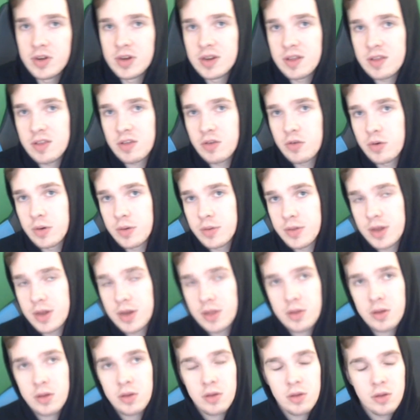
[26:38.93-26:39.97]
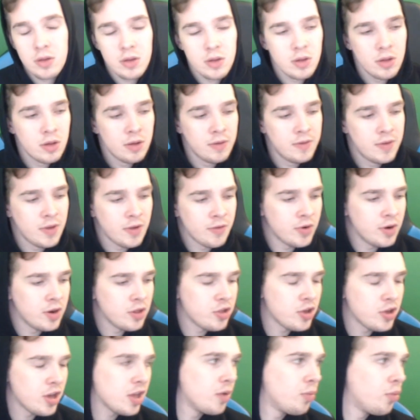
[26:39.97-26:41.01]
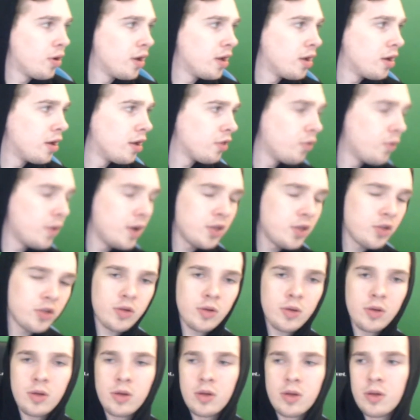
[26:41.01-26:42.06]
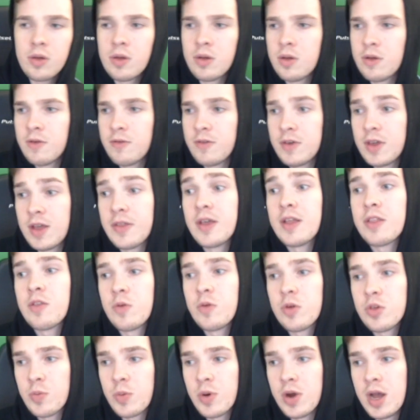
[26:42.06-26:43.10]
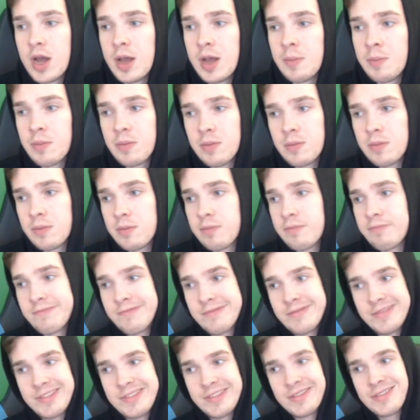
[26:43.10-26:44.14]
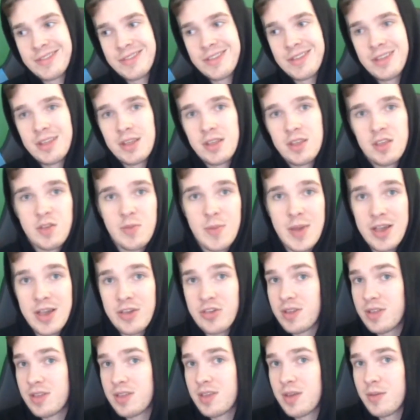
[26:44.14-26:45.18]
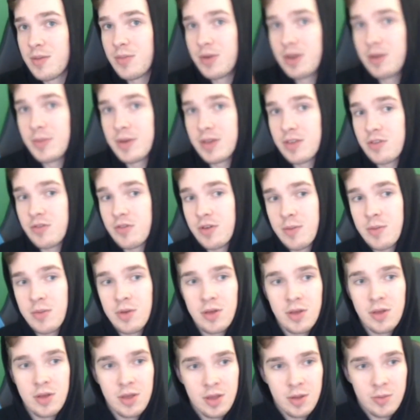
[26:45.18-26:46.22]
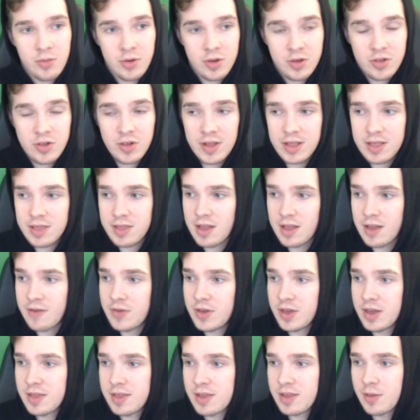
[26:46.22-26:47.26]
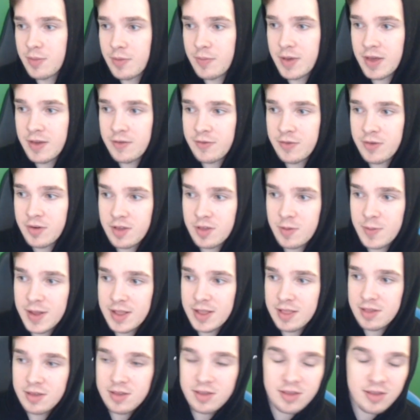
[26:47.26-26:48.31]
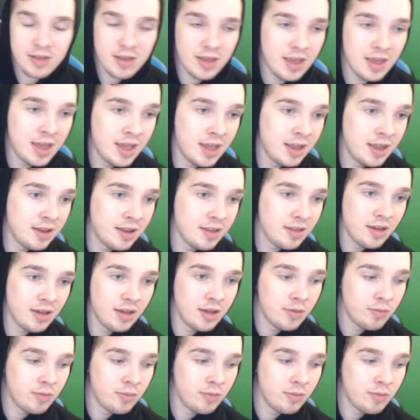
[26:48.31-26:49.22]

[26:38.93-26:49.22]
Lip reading: if you disagree with anything. Feel free to check your boy out on Twitch. If you got that Twitch Prime, smash that sub button on my stream. Appreciate that stuff. You guys help me pay for expenses. And